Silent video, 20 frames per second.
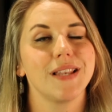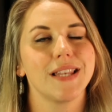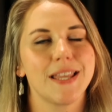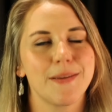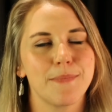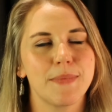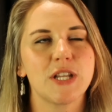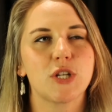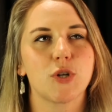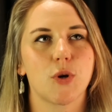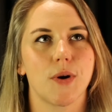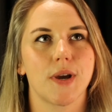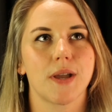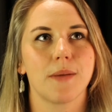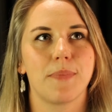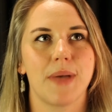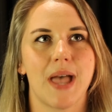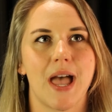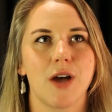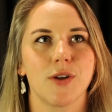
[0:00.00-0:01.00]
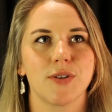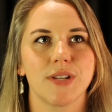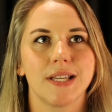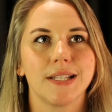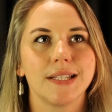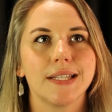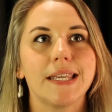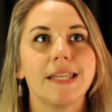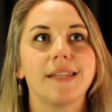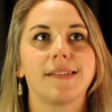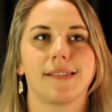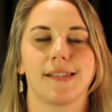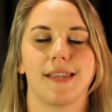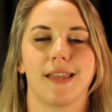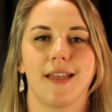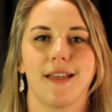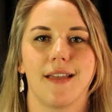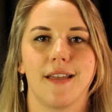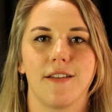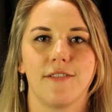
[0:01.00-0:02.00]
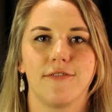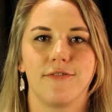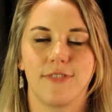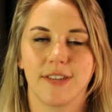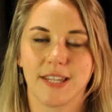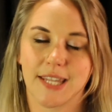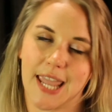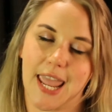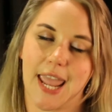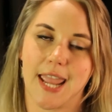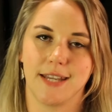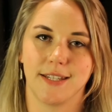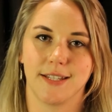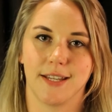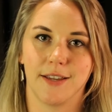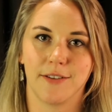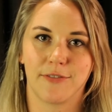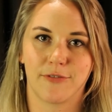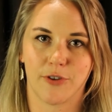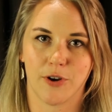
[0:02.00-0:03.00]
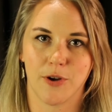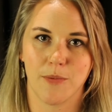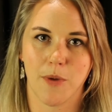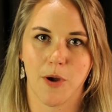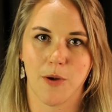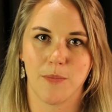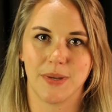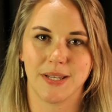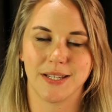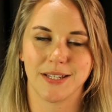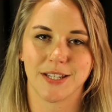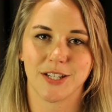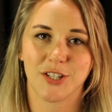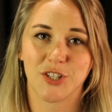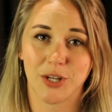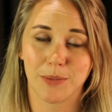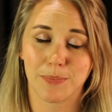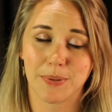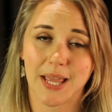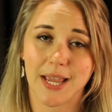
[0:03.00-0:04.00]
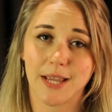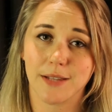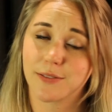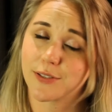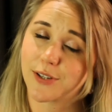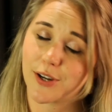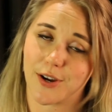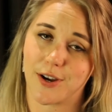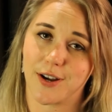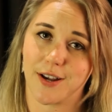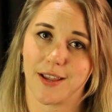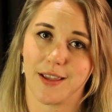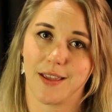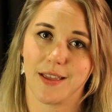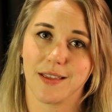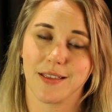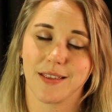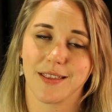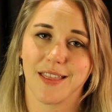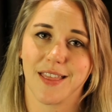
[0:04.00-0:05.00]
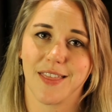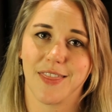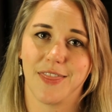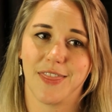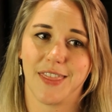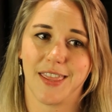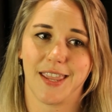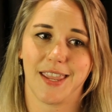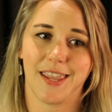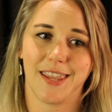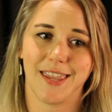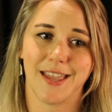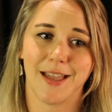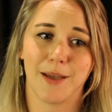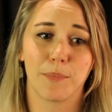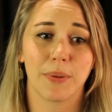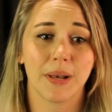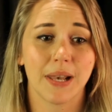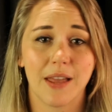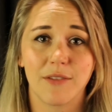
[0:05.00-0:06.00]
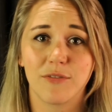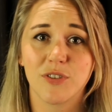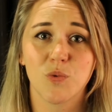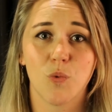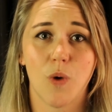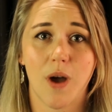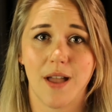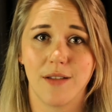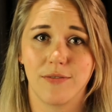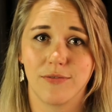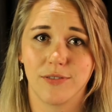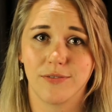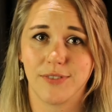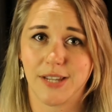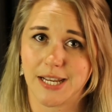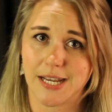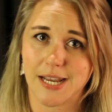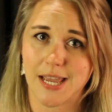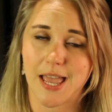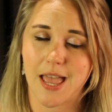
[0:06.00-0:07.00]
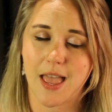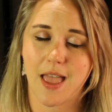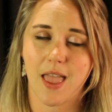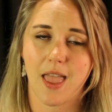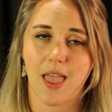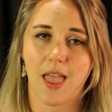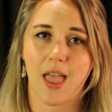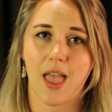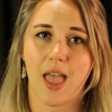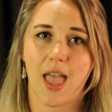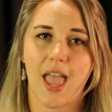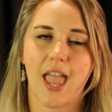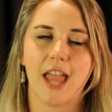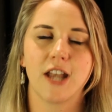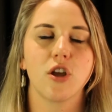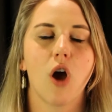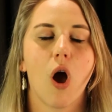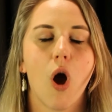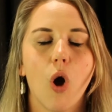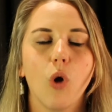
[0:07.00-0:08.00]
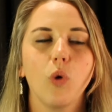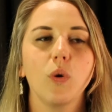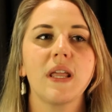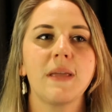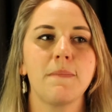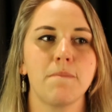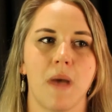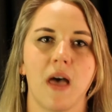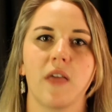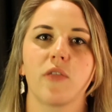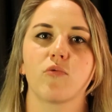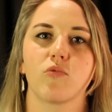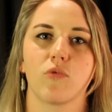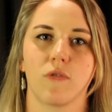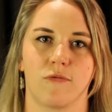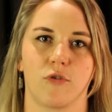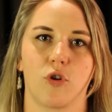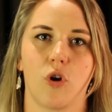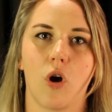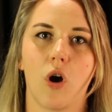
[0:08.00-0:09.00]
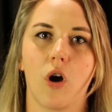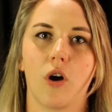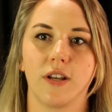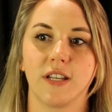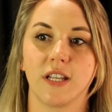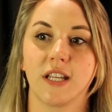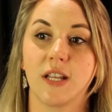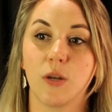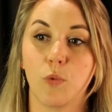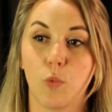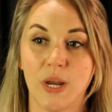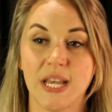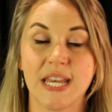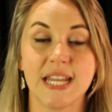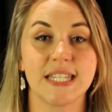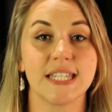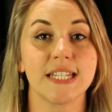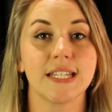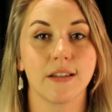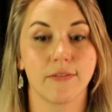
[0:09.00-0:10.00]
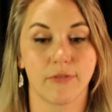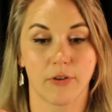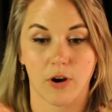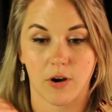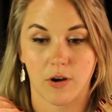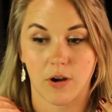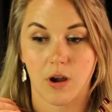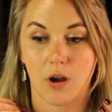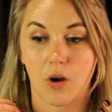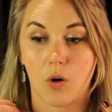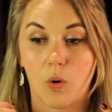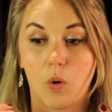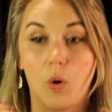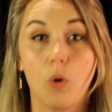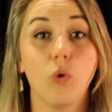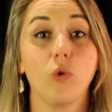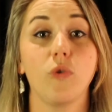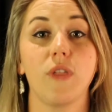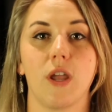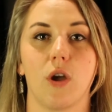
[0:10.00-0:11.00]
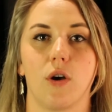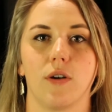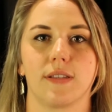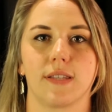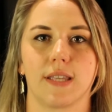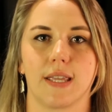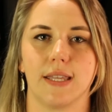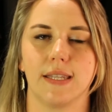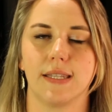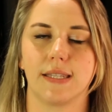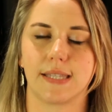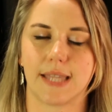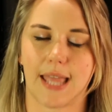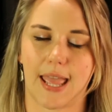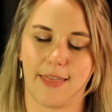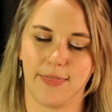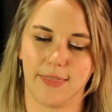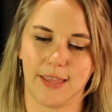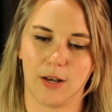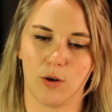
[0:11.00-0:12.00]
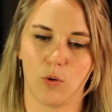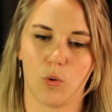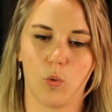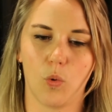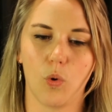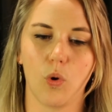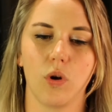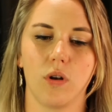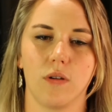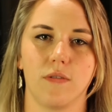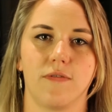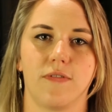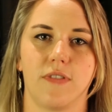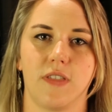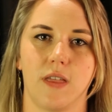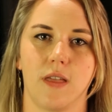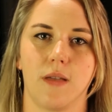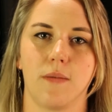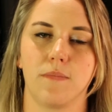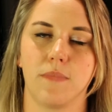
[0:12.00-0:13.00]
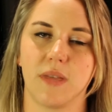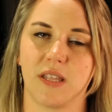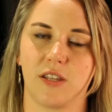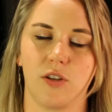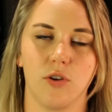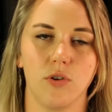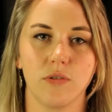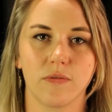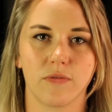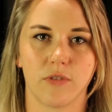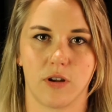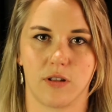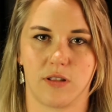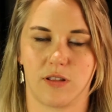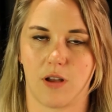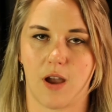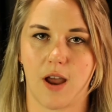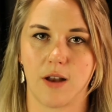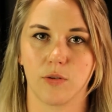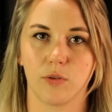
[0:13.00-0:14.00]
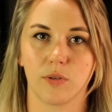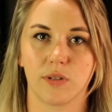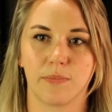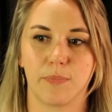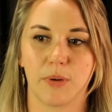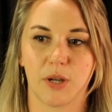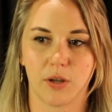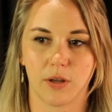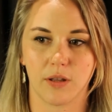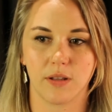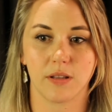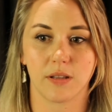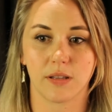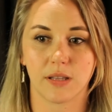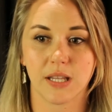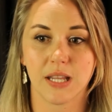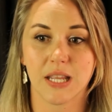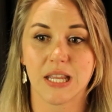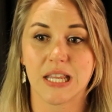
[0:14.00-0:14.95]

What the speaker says: let me talk about Alicia Vikander for a moment. She plays Gerda, the beloved wife of Einar. And holy mother of God, we need to give her all the Oscars and then all of the Miss Universe titles, because